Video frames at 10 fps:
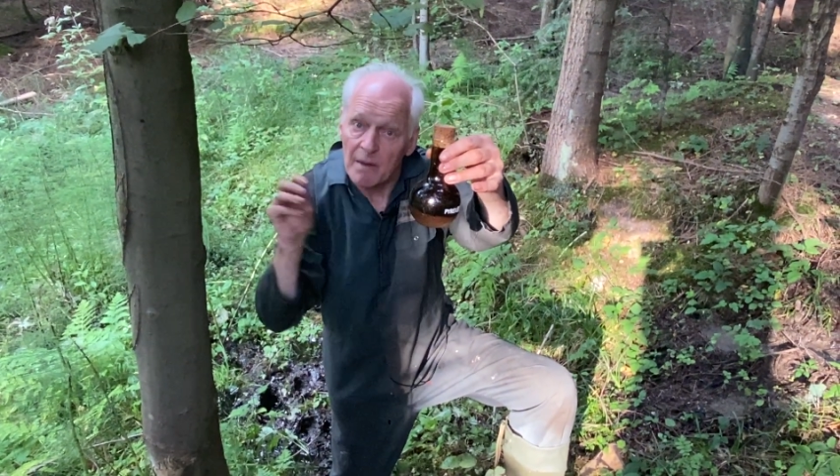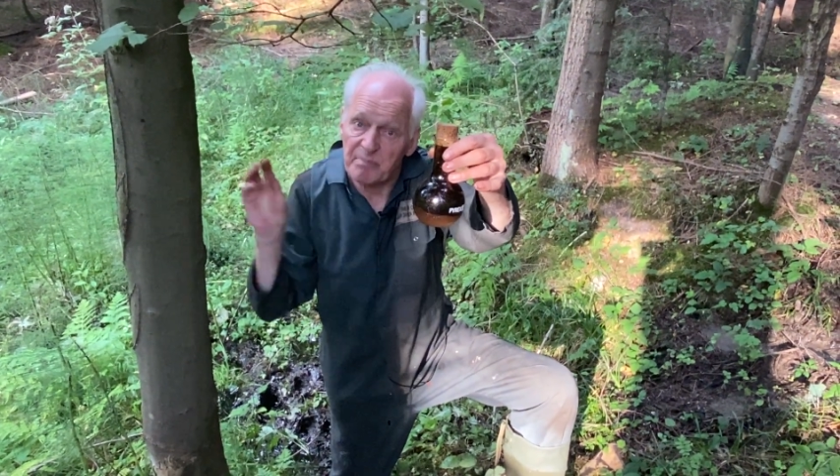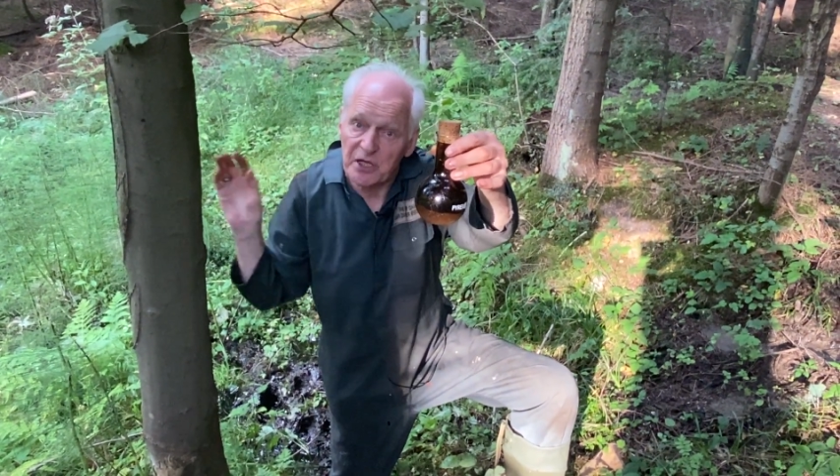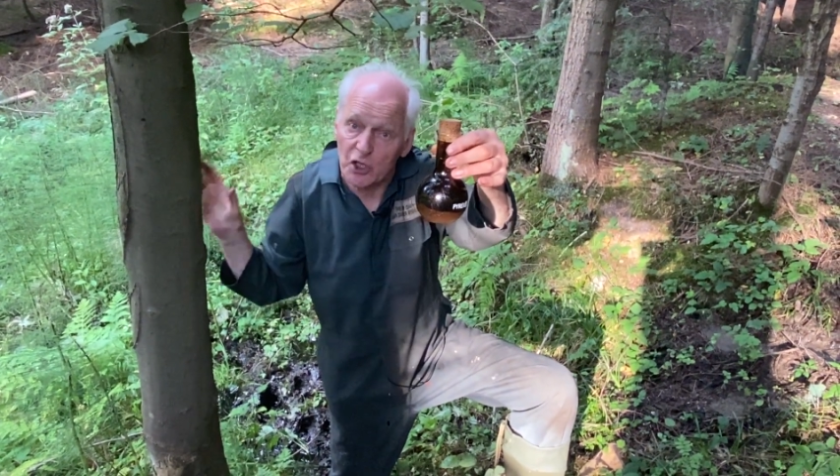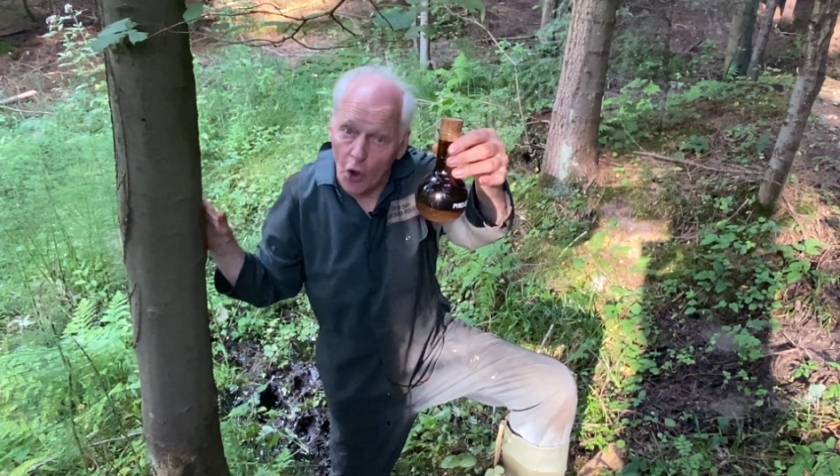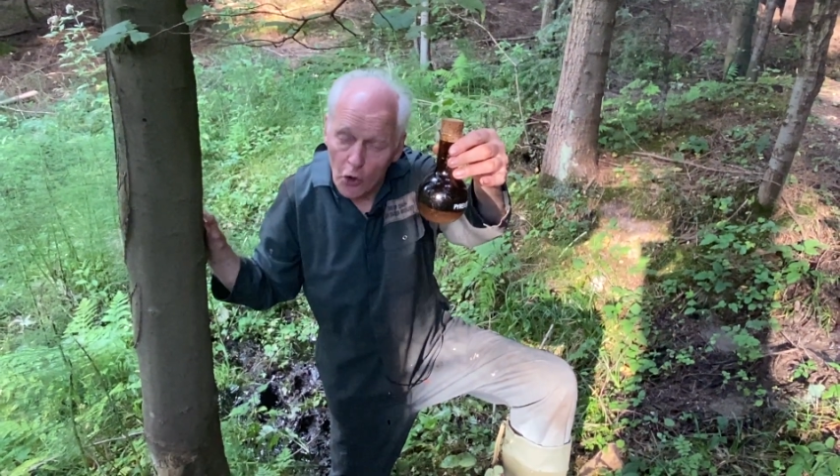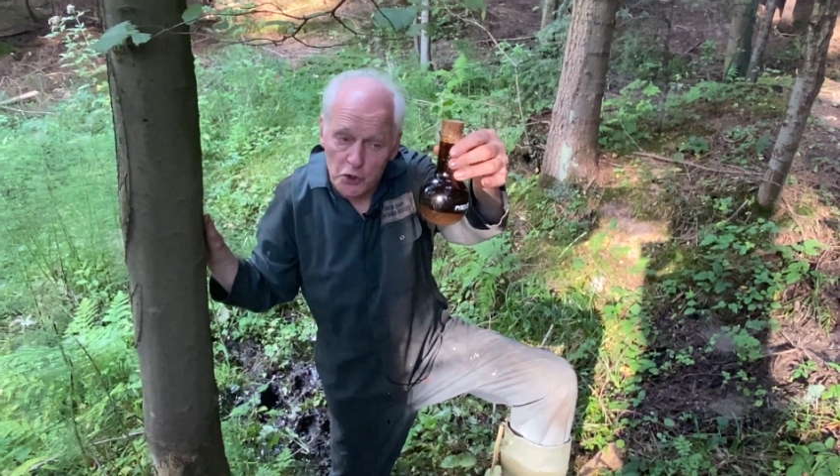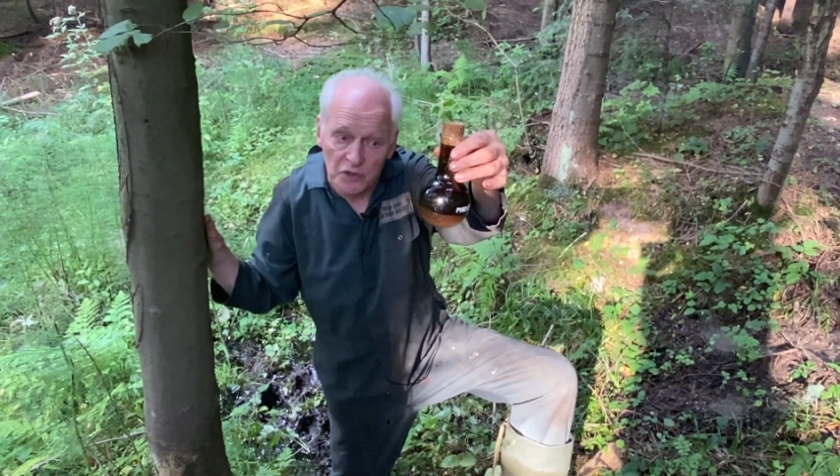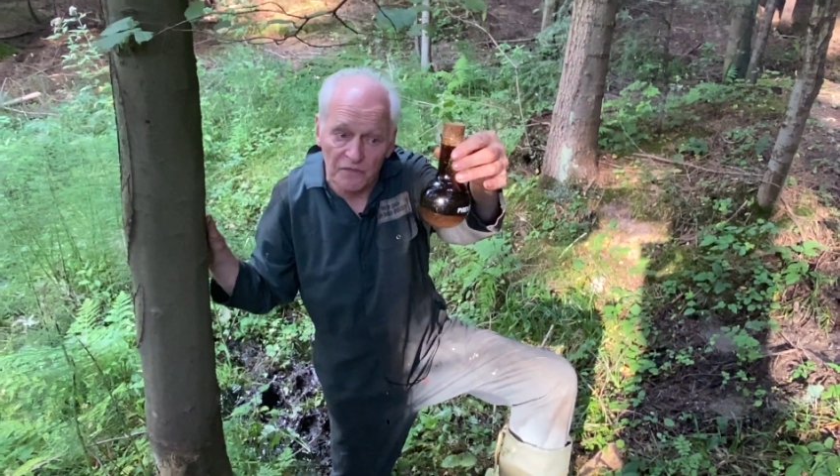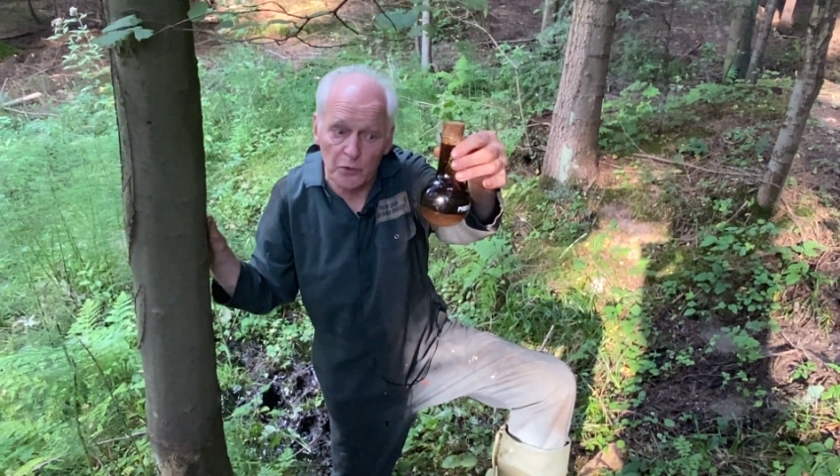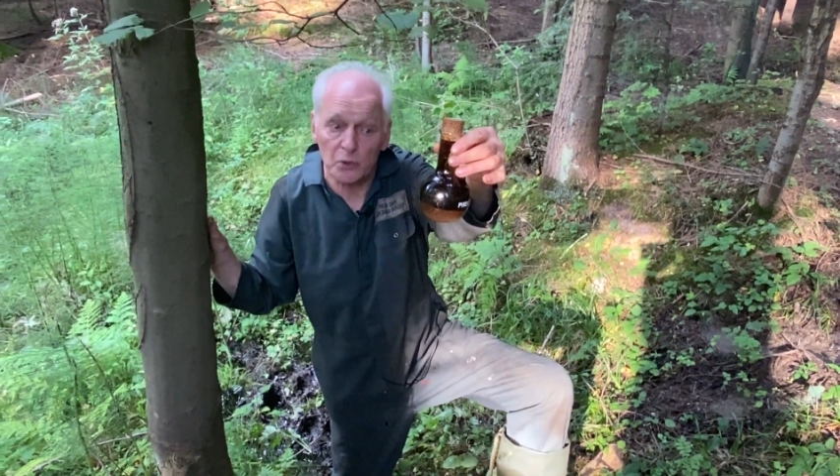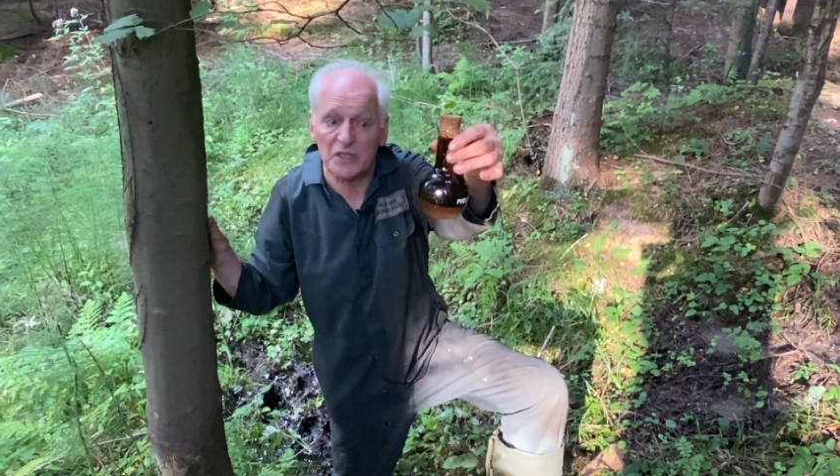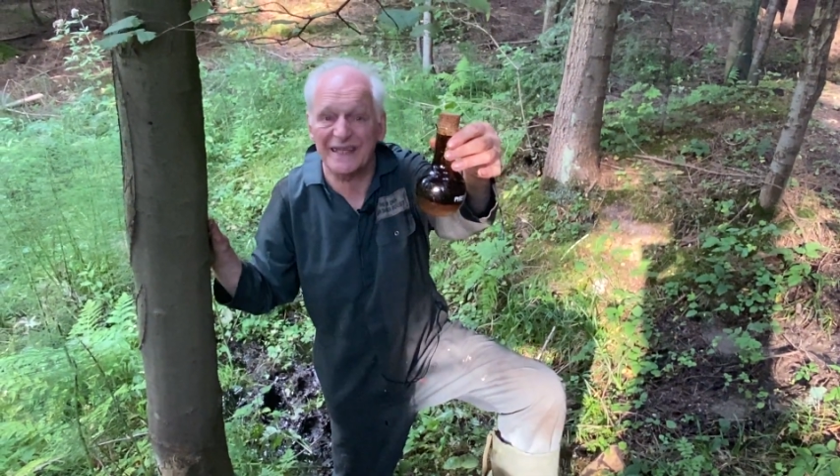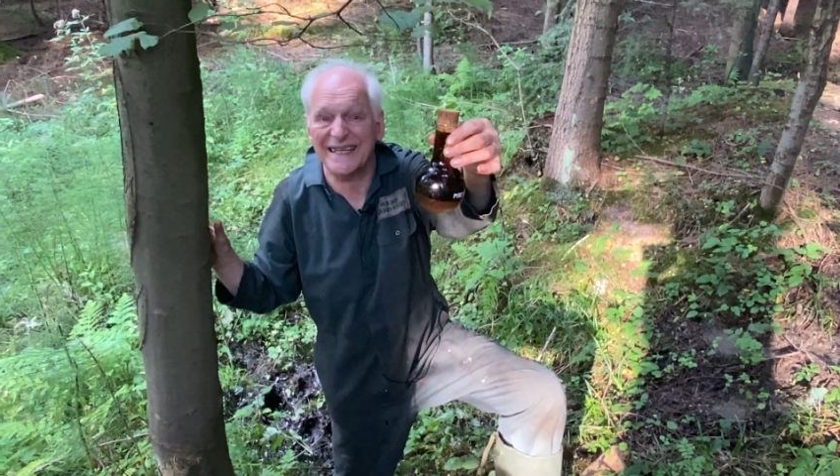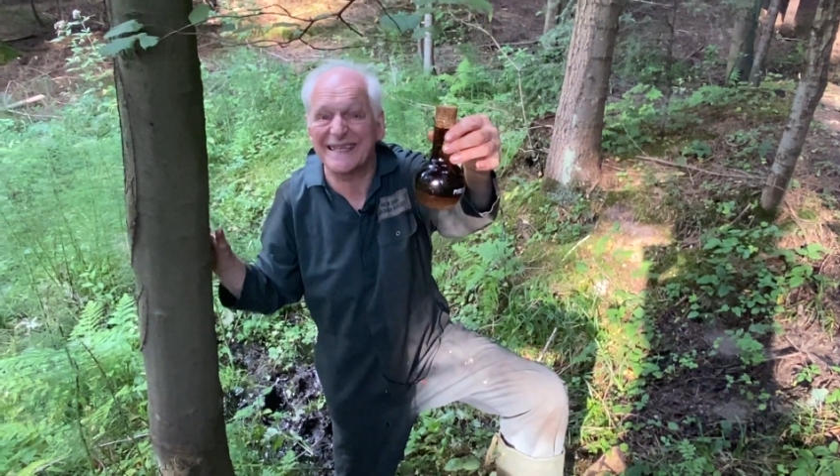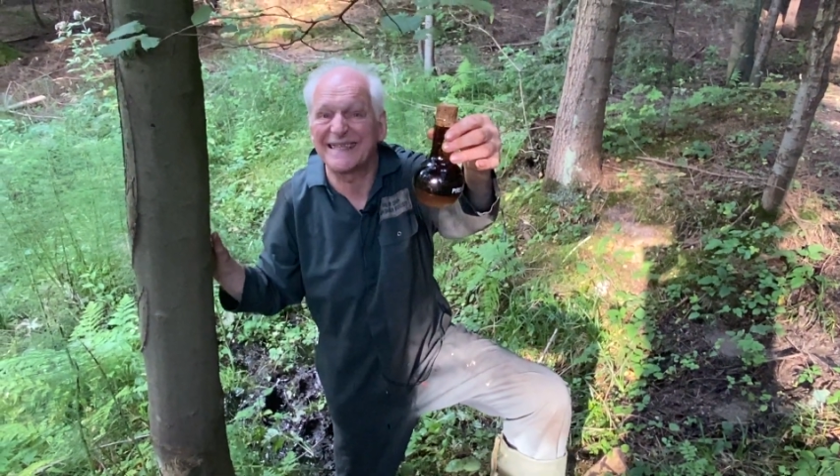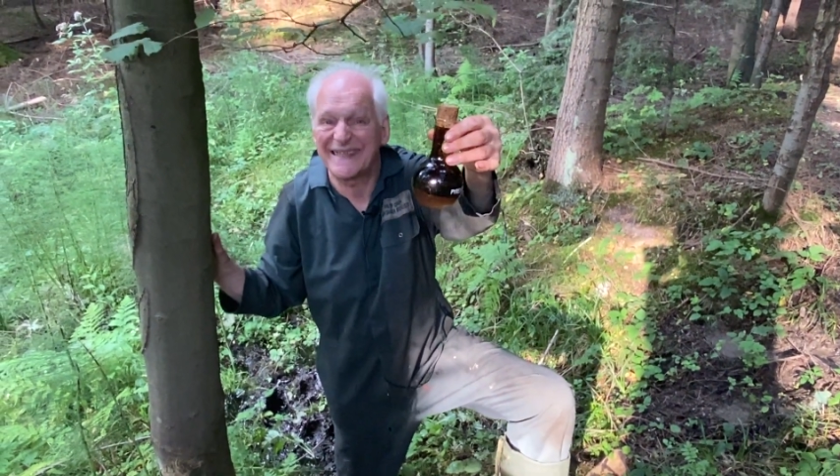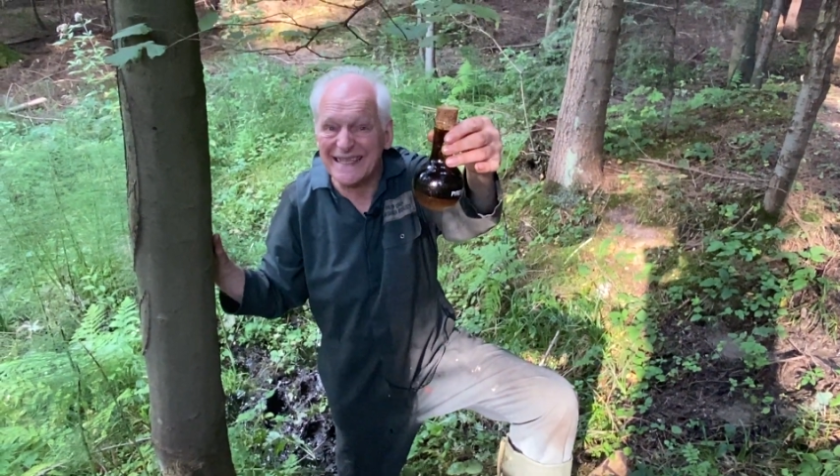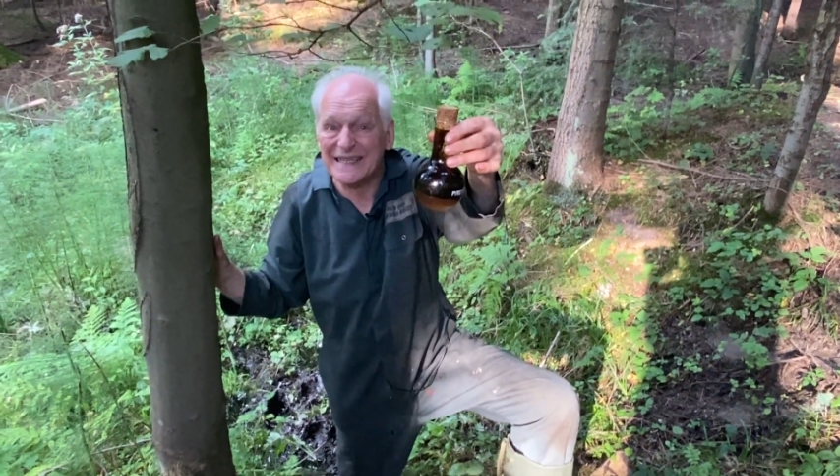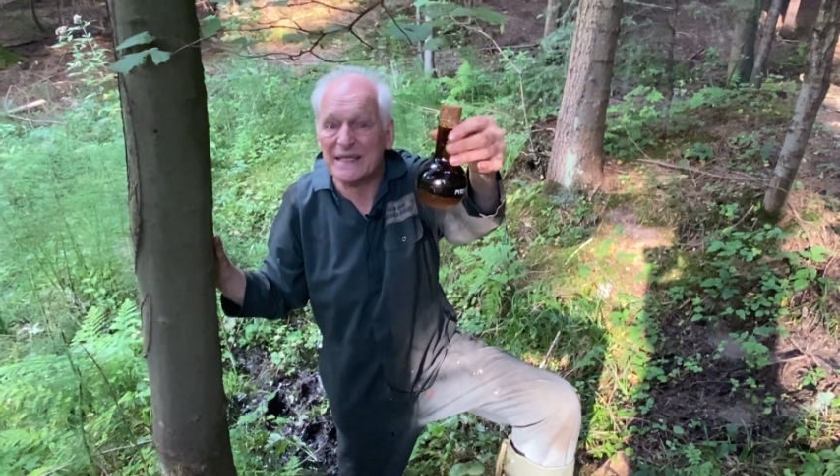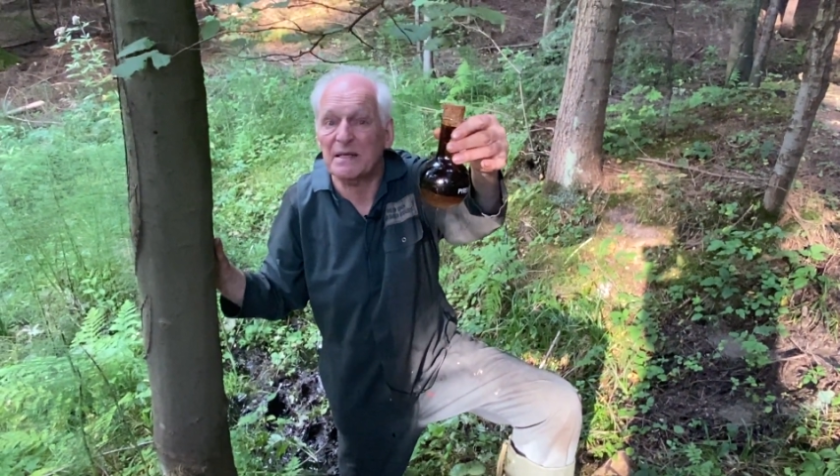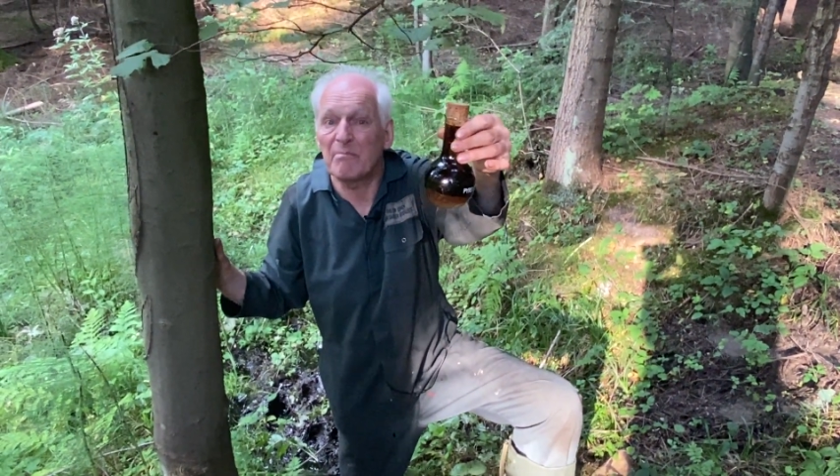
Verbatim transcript: because of course this didn't